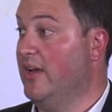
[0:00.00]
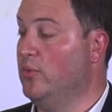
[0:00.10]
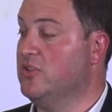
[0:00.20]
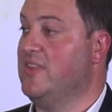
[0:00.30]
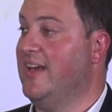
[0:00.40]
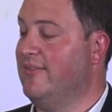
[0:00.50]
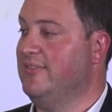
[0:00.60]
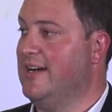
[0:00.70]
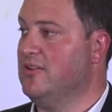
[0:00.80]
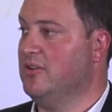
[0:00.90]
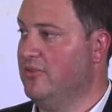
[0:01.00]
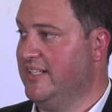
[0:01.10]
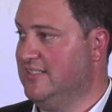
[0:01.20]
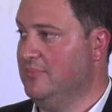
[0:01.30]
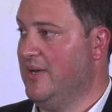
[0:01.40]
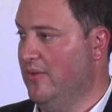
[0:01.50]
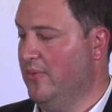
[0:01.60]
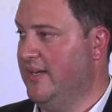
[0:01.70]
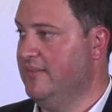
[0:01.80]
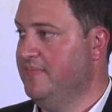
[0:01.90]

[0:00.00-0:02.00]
and which they have now corrected, by the way.